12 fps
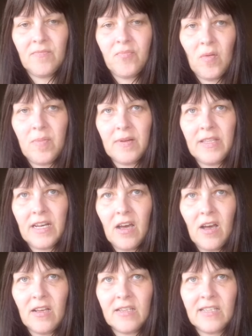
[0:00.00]
probably the
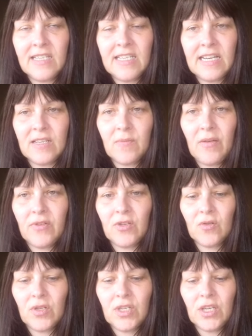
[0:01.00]
last 6 months
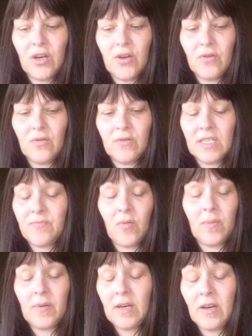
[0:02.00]
or so, it's
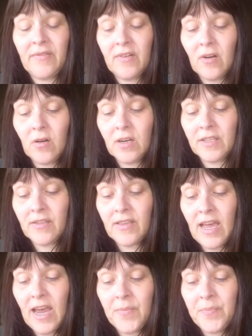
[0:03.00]
probably even longer than
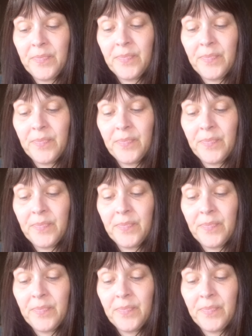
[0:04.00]
that,